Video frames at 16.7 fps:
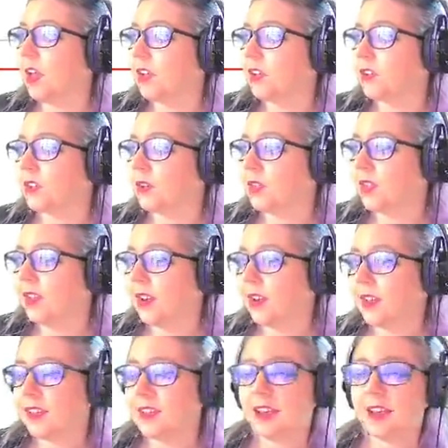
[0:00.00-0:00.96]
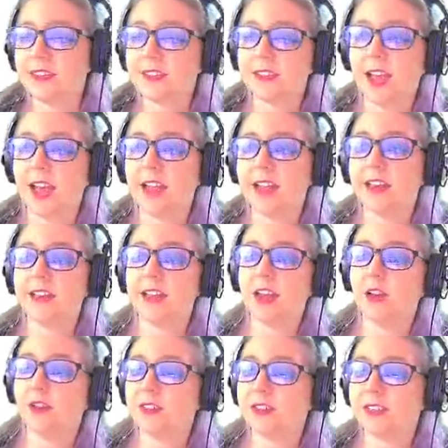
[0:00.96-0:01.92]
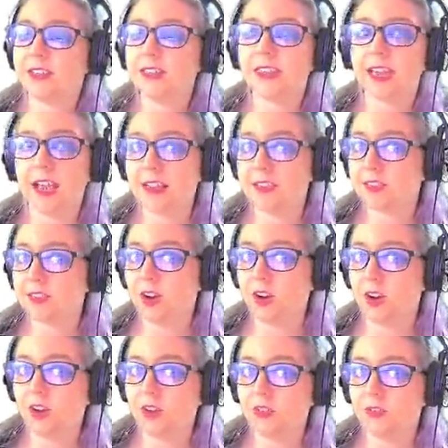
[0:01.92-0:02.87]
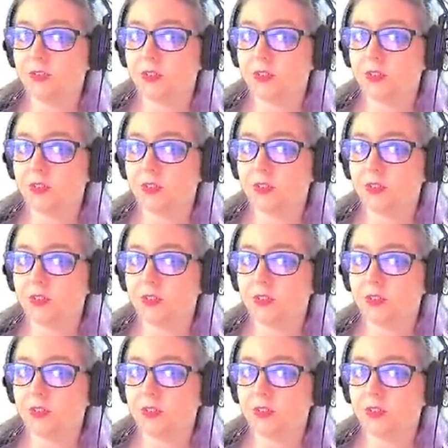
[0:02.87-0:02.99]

So then in class, I announced a last call